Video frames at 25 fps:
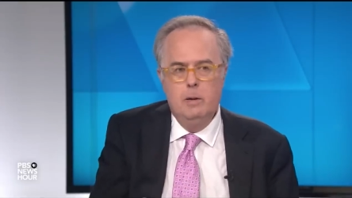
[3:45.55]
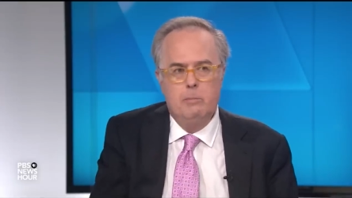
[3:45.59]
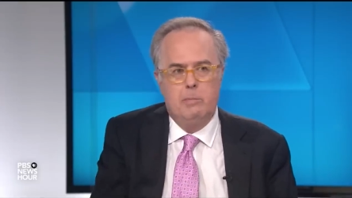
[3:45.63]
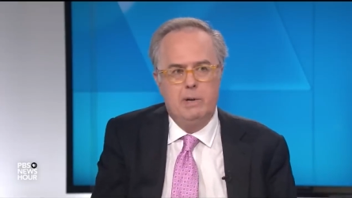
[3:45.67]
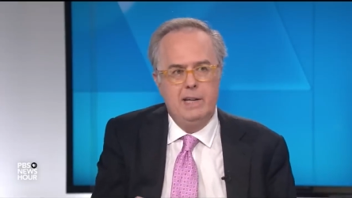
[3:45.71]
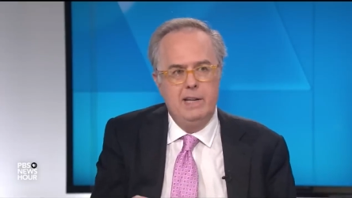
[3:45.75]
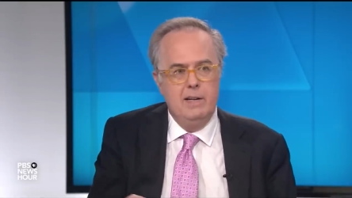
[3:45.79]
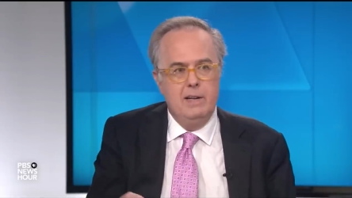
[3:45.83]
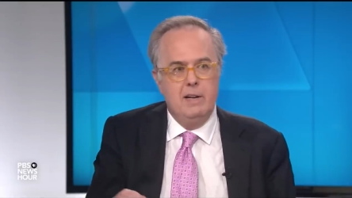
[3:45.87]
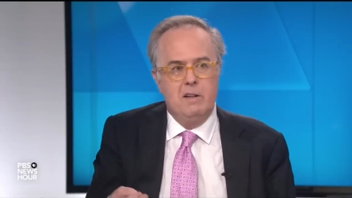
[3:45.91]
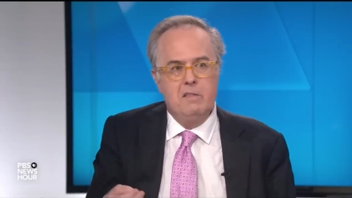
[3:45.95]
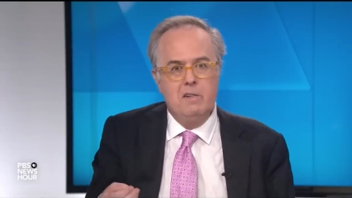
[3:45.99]

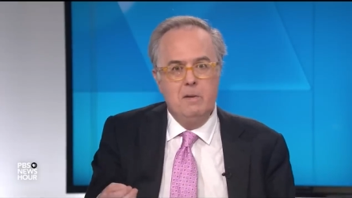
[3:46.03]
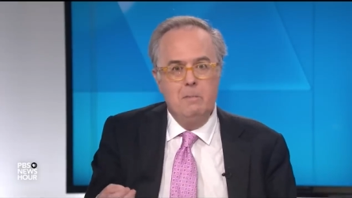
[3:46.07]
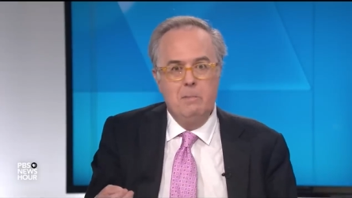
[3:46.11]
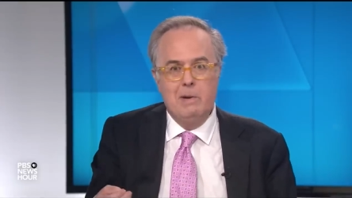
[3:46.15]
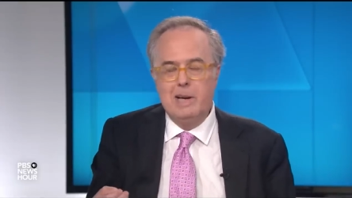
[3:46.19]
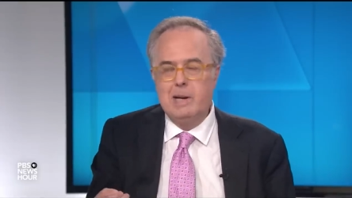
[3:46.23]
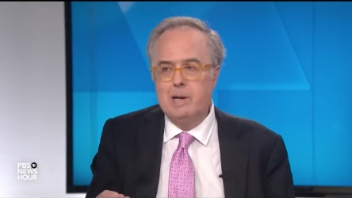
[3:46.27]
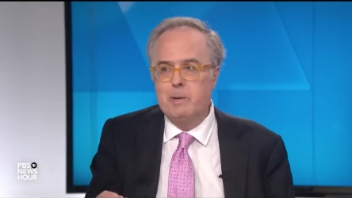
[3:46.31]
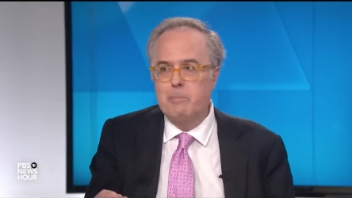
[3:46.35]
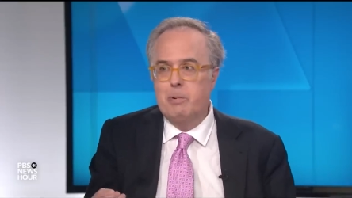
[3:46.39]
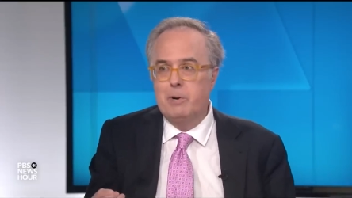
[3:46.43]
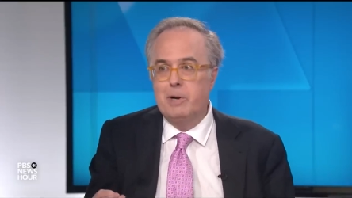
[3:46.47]
But he doesn't
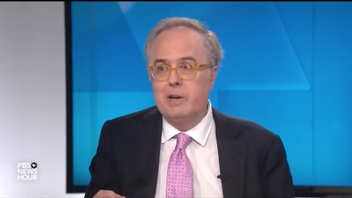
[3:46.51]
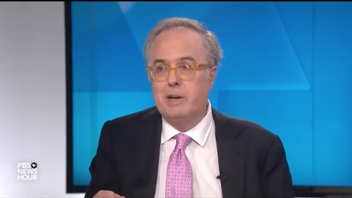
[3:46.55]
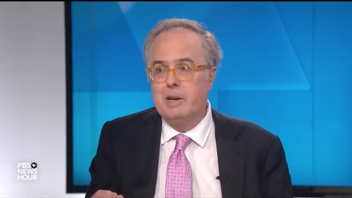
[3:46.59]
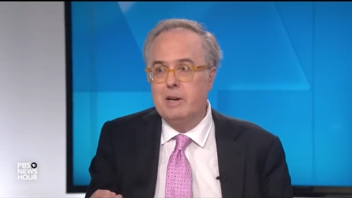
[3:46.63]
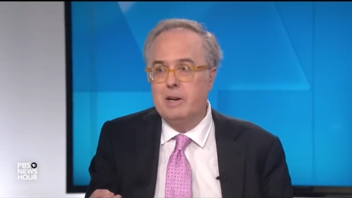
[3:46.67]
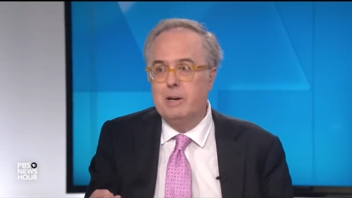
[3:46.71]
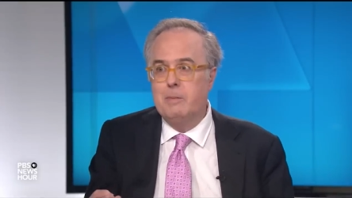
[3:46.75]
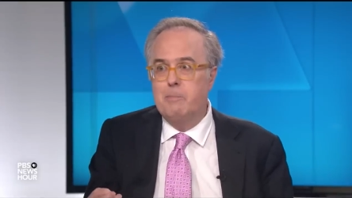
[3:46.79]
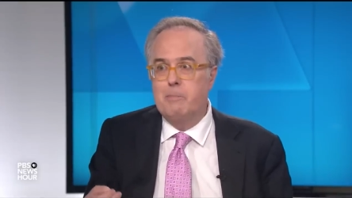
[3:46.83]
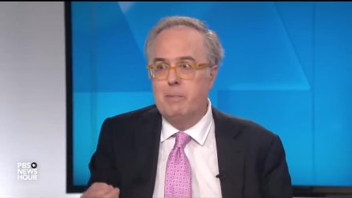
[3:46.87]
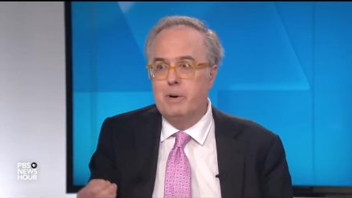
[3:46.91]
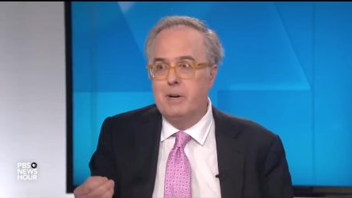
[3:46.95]
make a pretty,
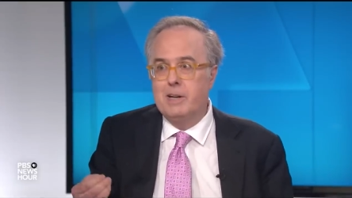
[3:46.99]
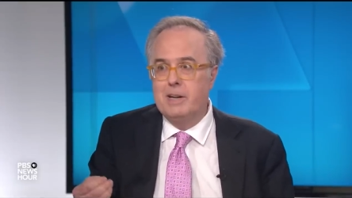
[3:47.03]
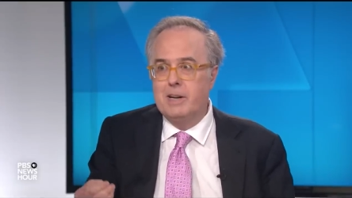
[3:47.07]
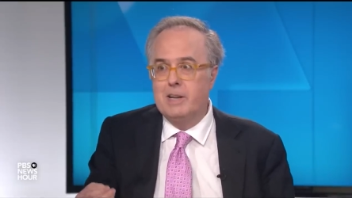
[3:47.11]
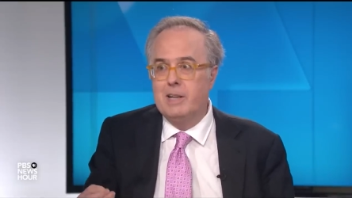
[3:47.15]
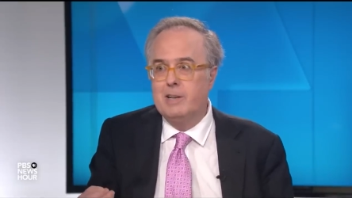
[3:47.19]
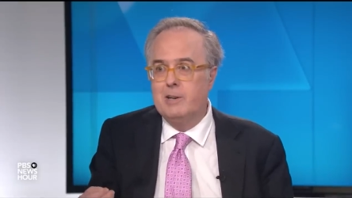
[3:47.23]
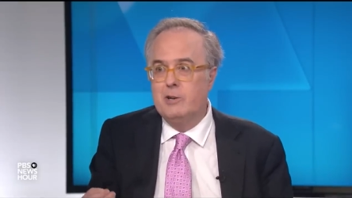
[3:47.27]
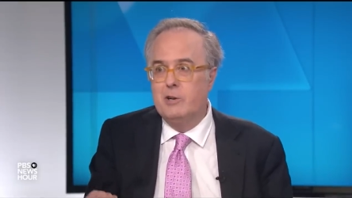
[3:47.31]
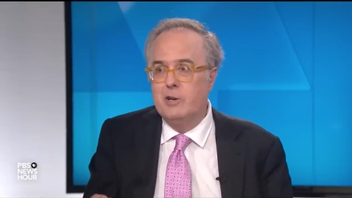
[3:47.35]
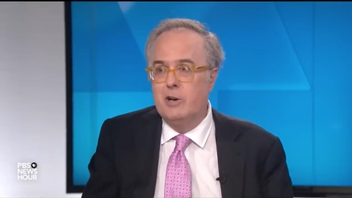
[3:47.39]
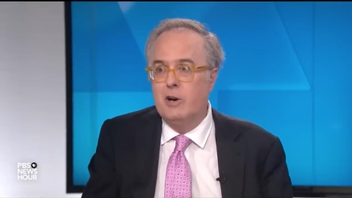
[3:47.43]

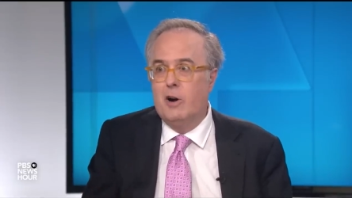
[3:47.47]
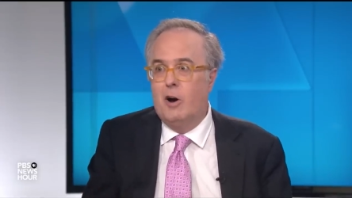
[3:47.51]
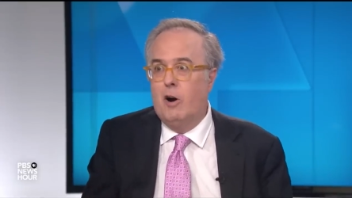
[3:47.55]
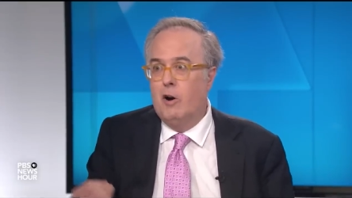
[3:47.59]
particularly good